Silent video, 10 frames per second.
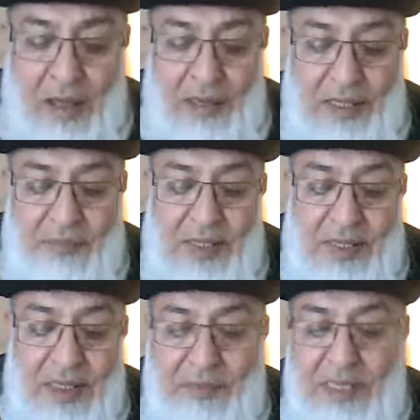if they
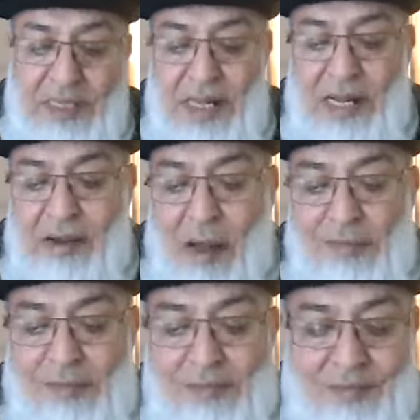simply say
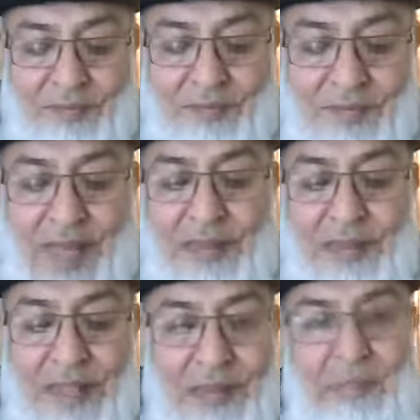
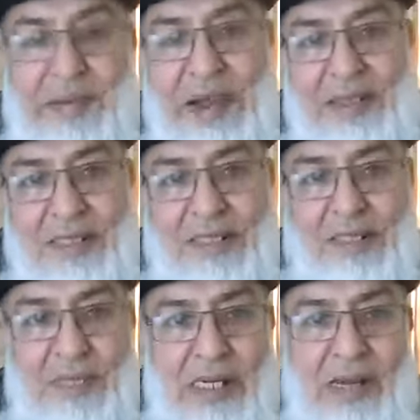that the company is
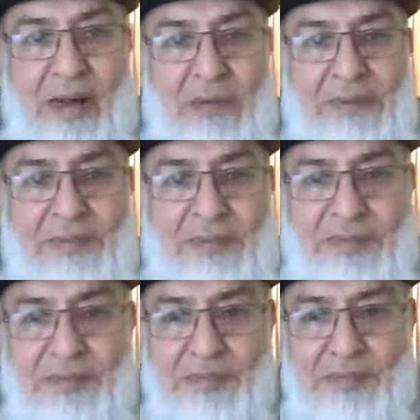being
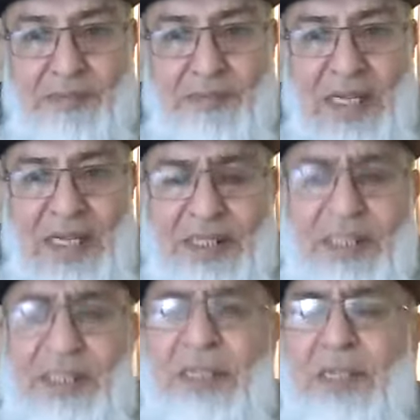
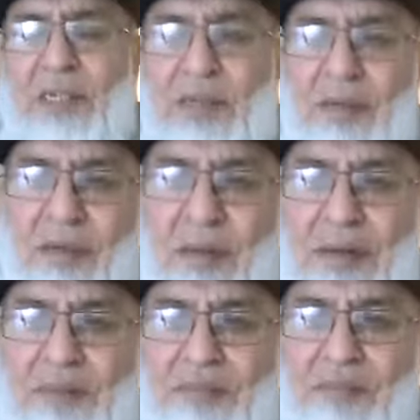registered to
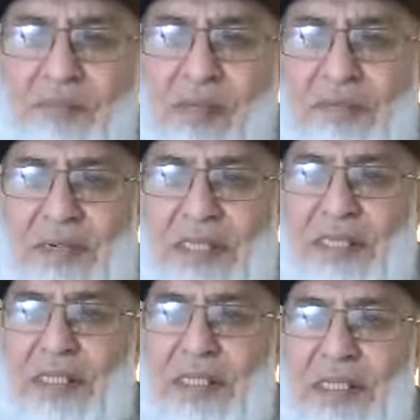for
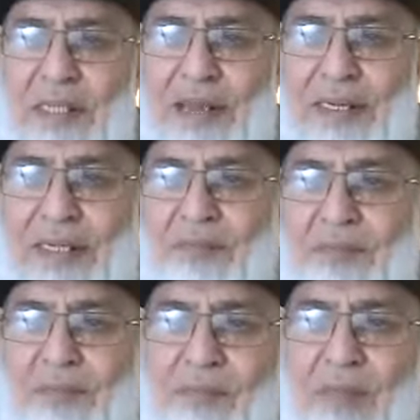running a
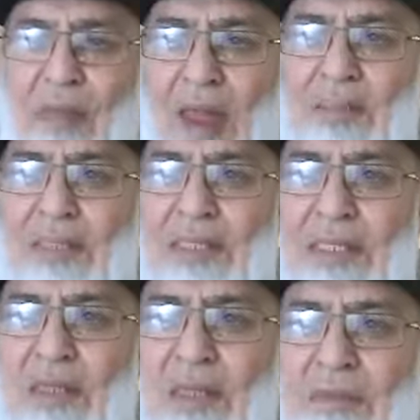
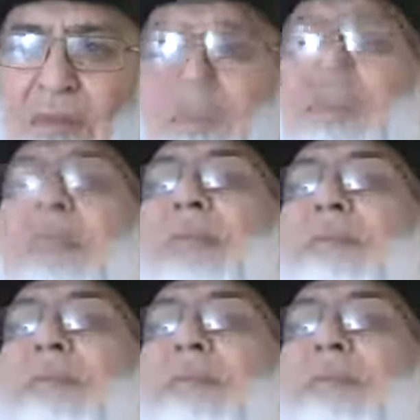business of sugar,